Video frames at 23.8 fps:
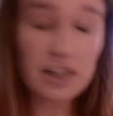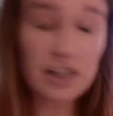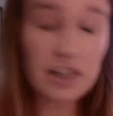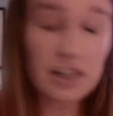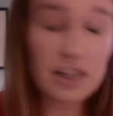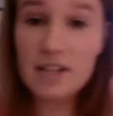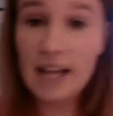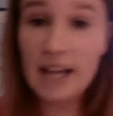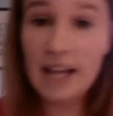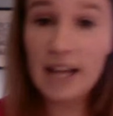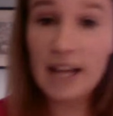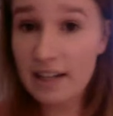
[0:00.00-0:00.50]
to
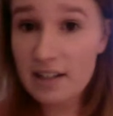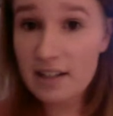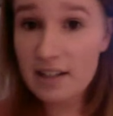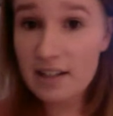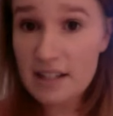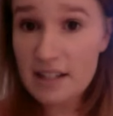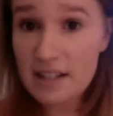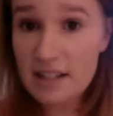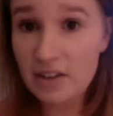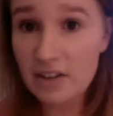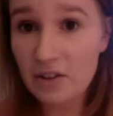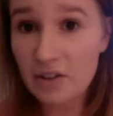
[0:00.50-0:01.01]
use
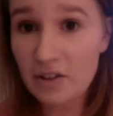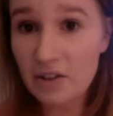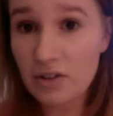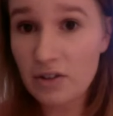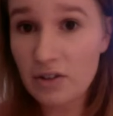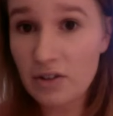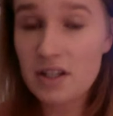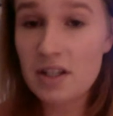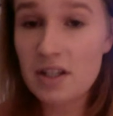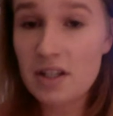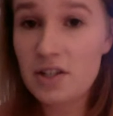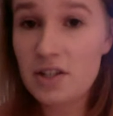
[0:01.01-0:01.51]
hand
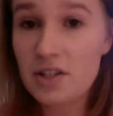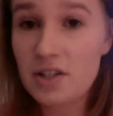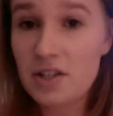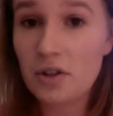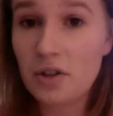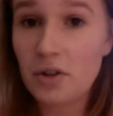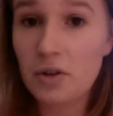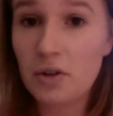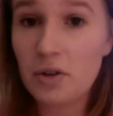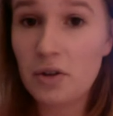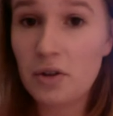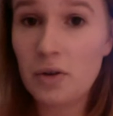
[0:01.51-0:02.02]
signals
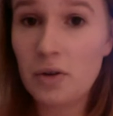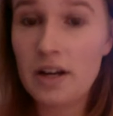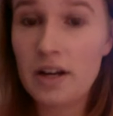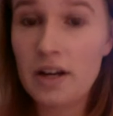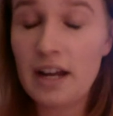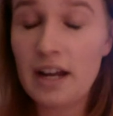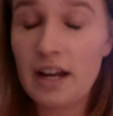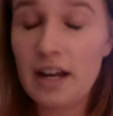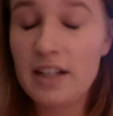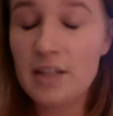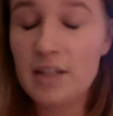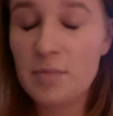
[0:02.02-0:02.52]
to